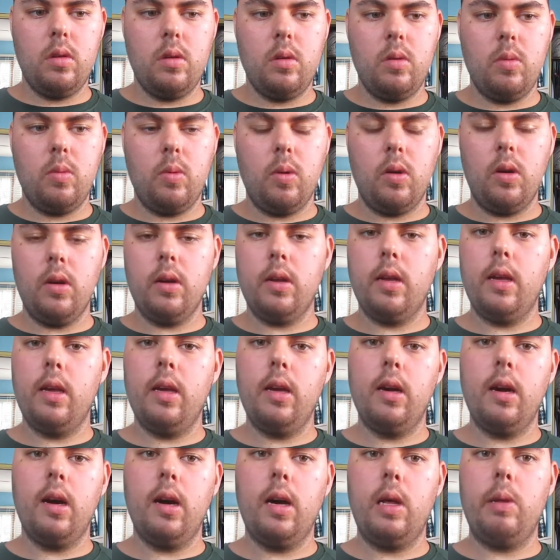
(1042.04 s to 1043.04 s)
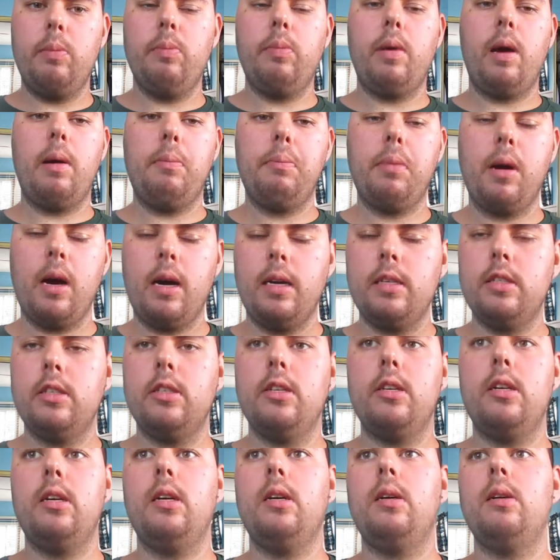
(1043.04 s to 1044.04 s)
working on my
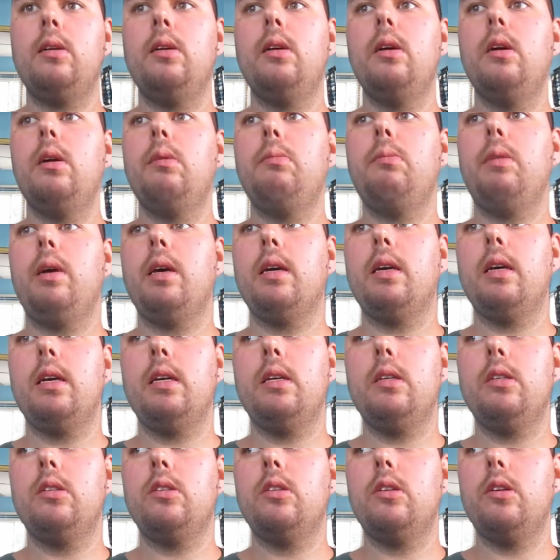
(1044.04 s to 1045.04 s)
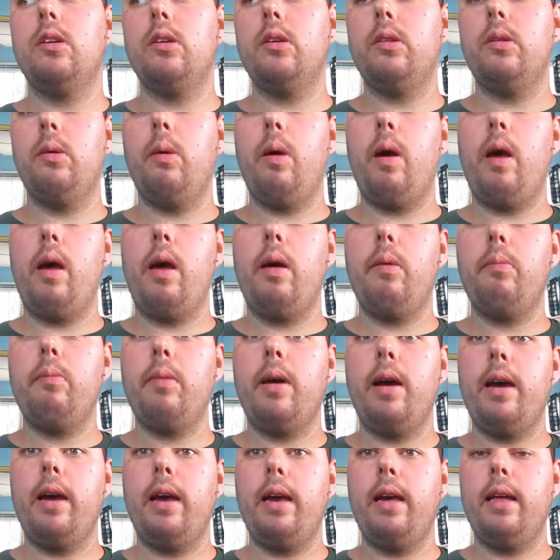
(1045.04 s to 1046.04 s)
posture, making sure that
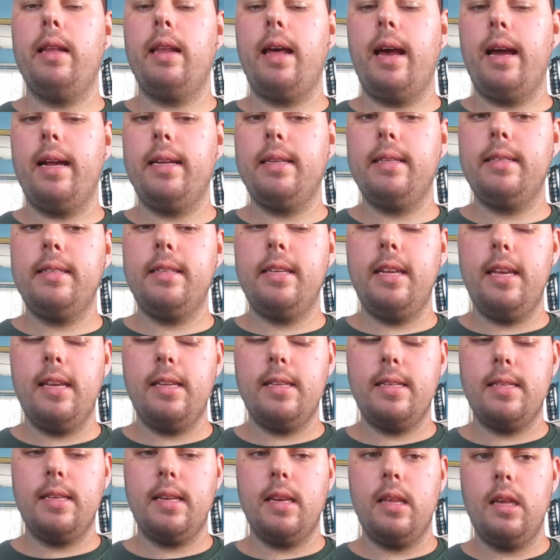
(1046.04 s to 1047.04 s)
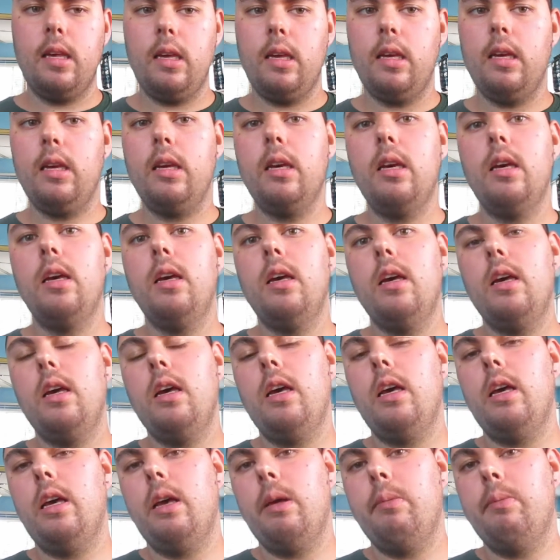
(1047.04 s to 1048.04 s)
my elasticity
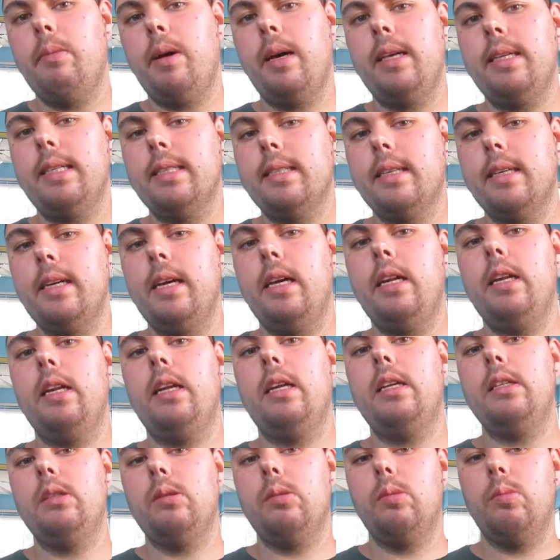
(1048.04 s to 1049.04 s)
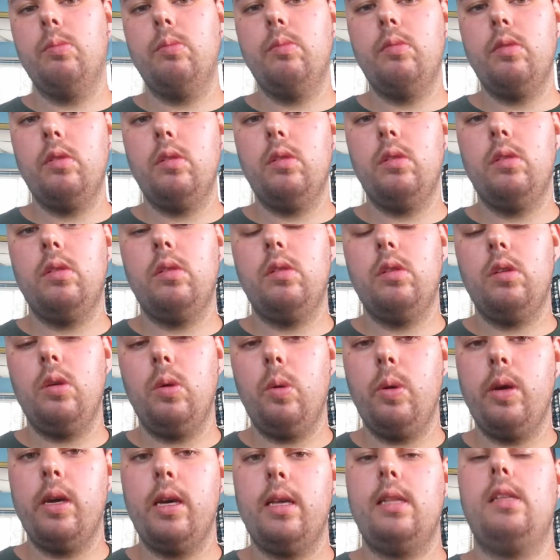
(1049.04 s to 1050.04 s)
in my skin is
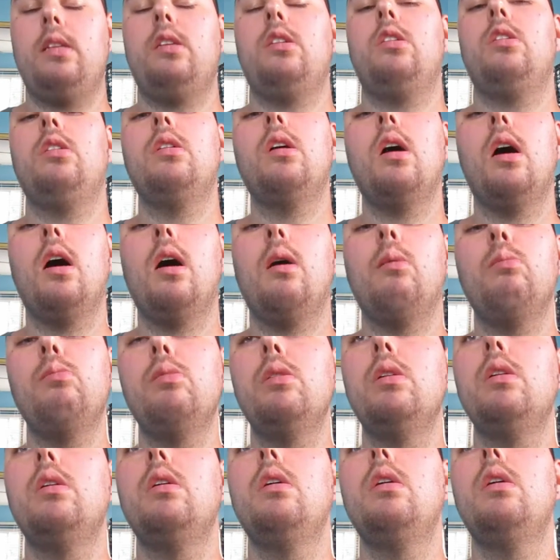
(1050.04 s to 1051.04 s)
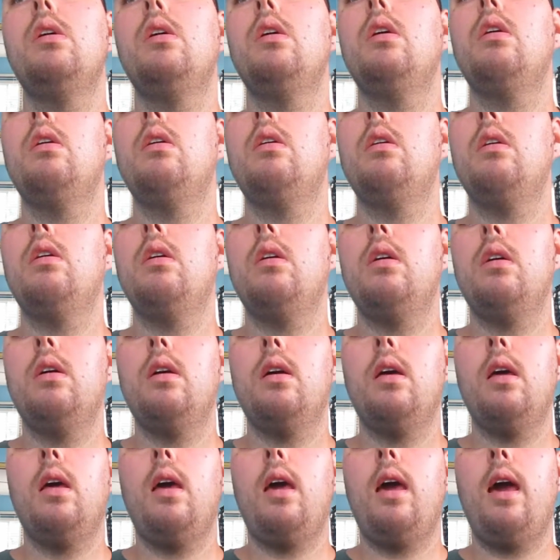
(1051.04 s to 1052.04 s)
doing its job,
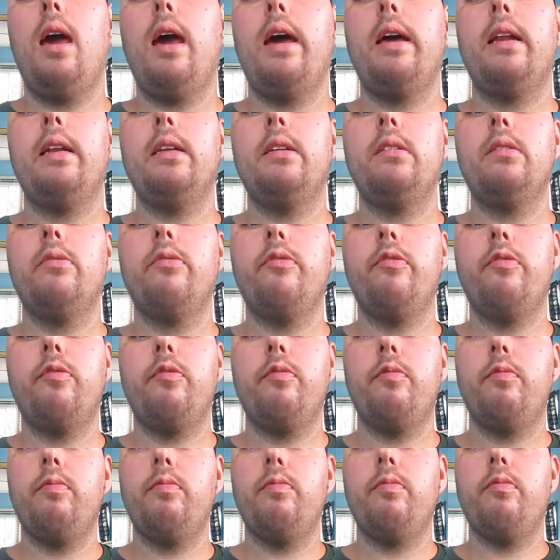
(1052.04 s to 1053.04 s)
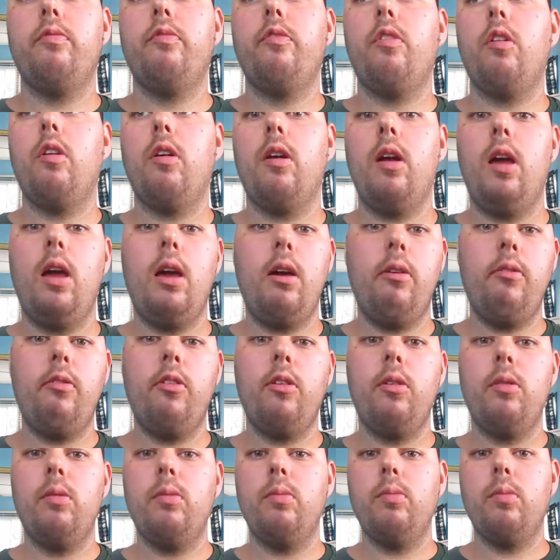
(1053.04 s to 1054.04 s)
and
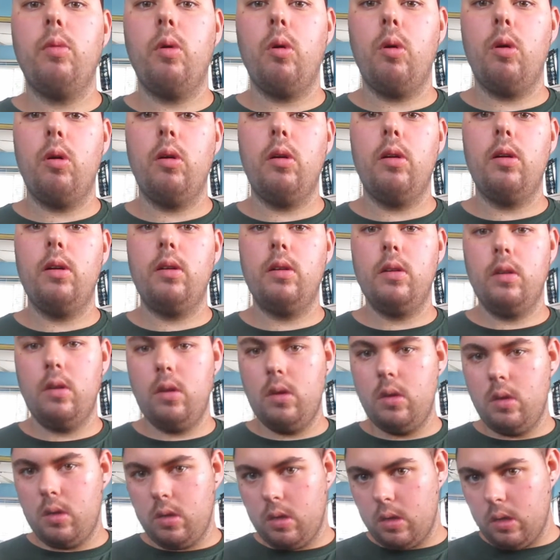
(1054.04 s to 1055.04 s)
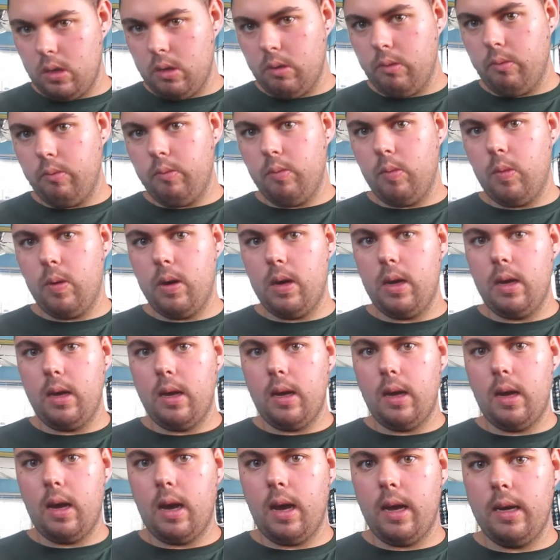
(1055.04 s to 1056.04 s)
forever more of what
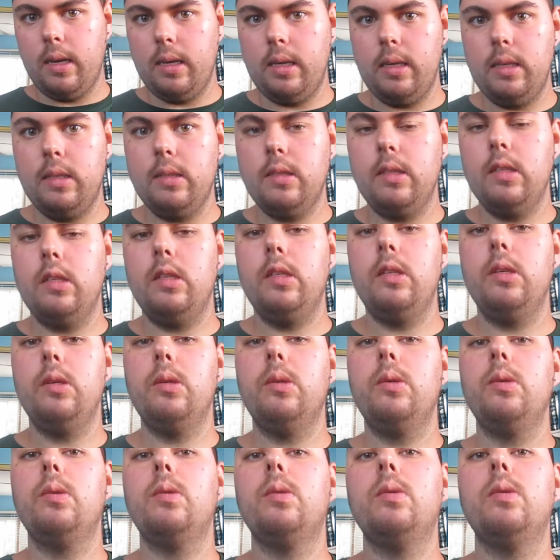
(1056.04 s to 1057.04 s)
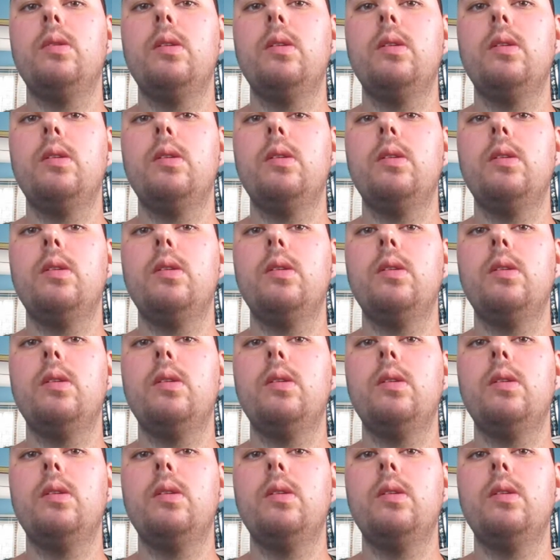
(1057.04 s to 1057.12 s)
I need to do.